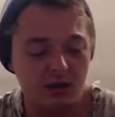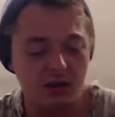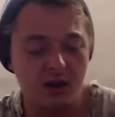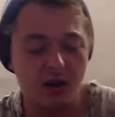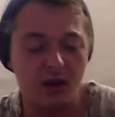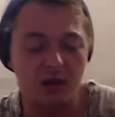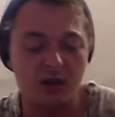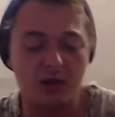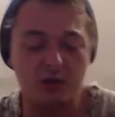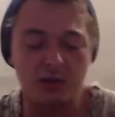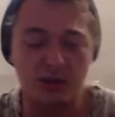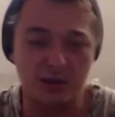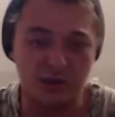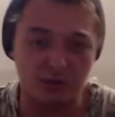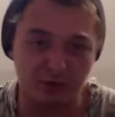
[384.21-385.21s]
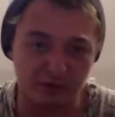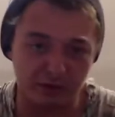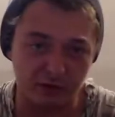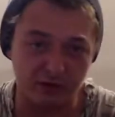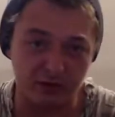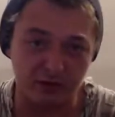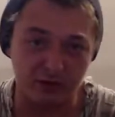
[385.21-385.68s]
comedy historian,
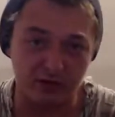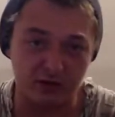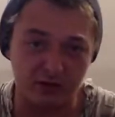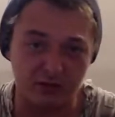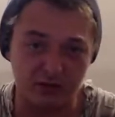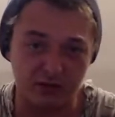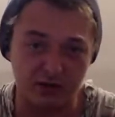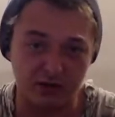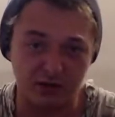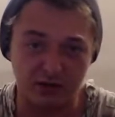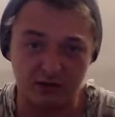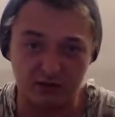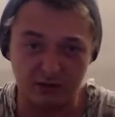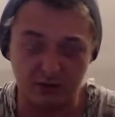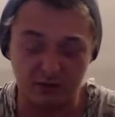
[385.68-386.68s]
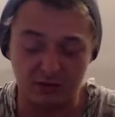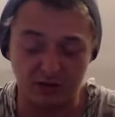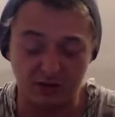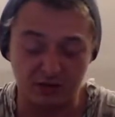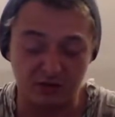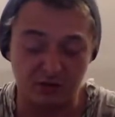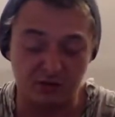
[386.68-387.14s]
very good comedy
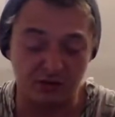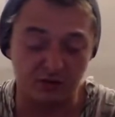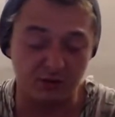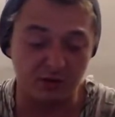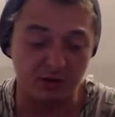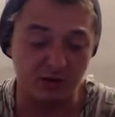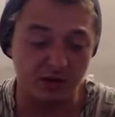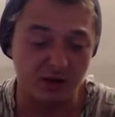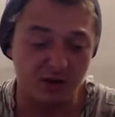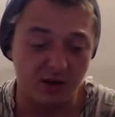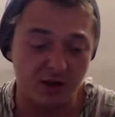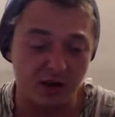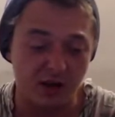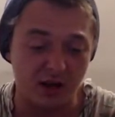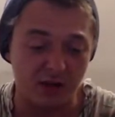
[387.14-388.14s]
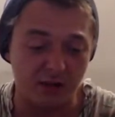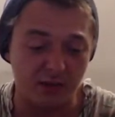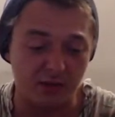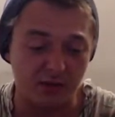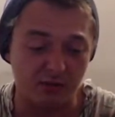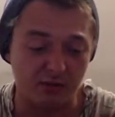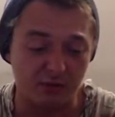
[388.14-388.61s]
historian as well,
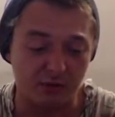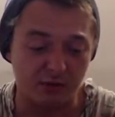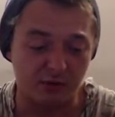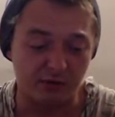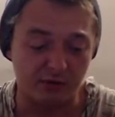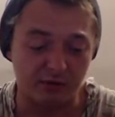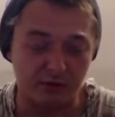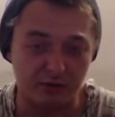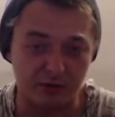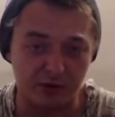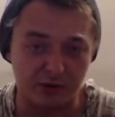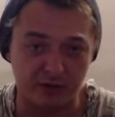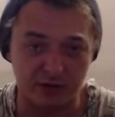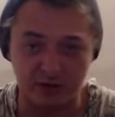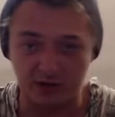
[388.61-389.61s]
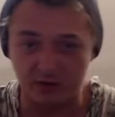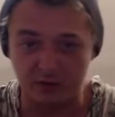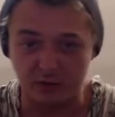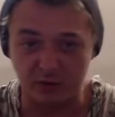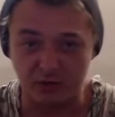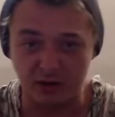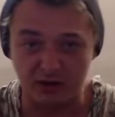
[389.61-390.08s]
whose book The Fruit I've read and
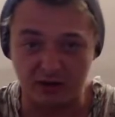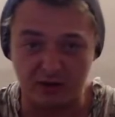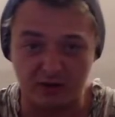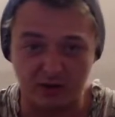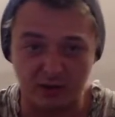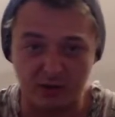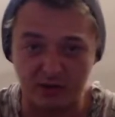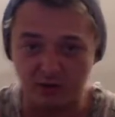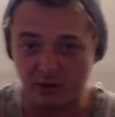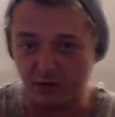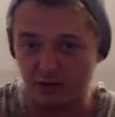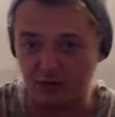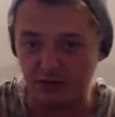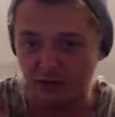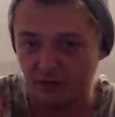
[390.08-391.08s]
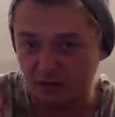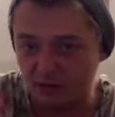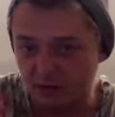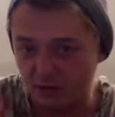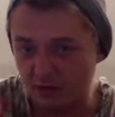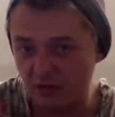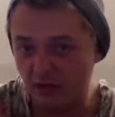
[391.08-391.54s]
would highly recommend if you're interested in the